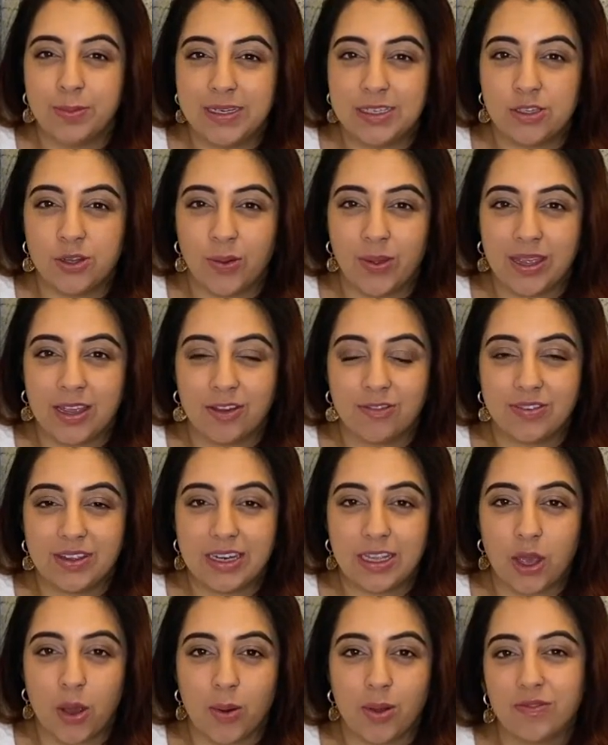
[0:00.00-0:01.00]
doing a
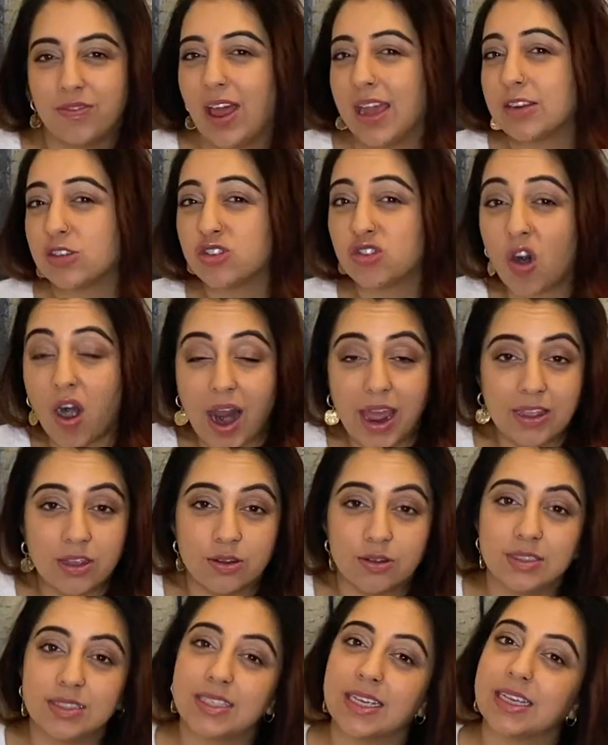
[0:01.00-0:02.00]
video of
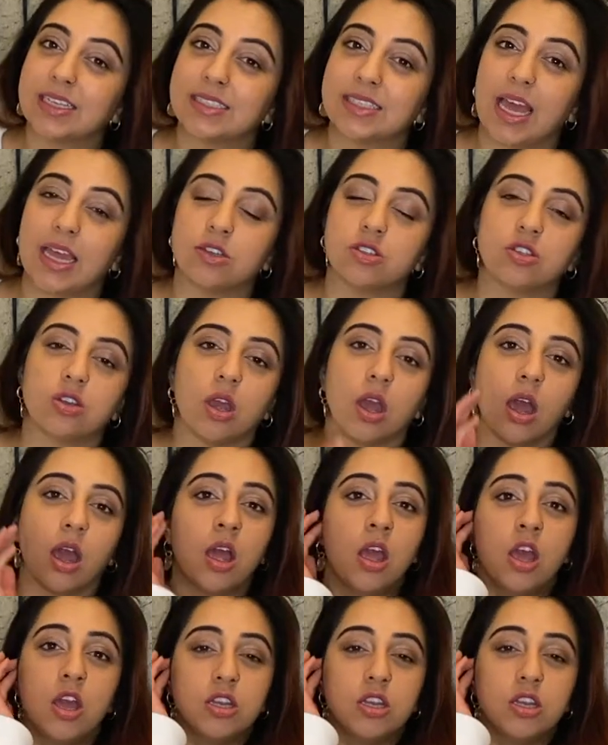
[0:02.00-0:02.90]
try-ons etc,